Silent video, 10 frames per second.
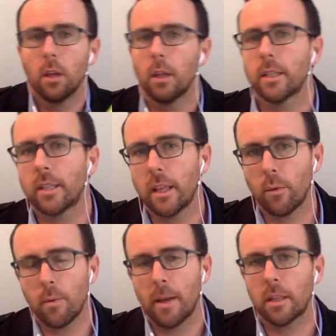Let's say that
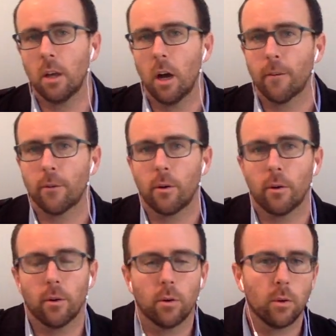we make the
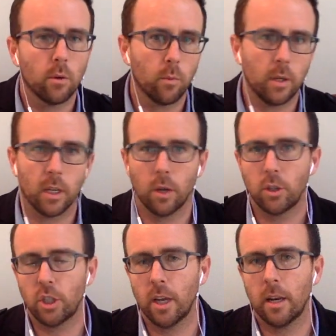offer, we
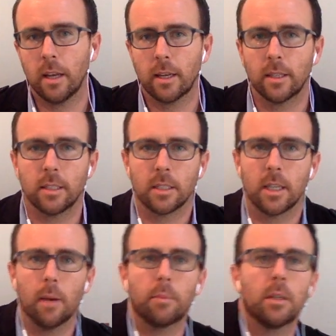negotiate it, it gets
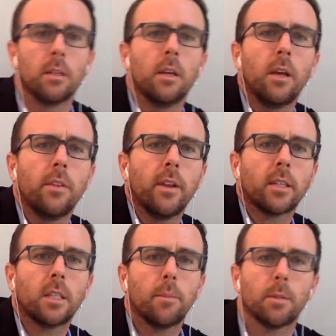accepted. The
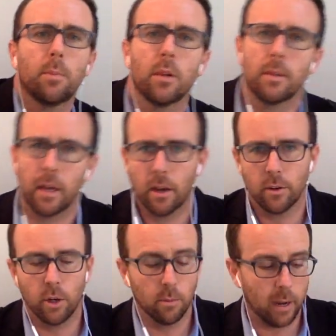next step is putting
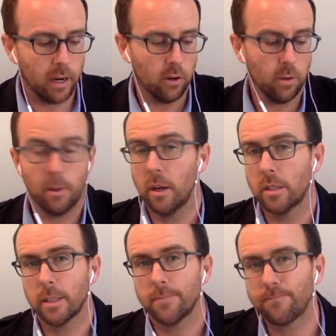down your binder
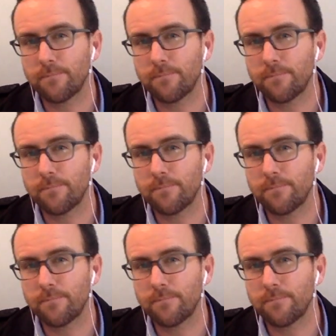deposit.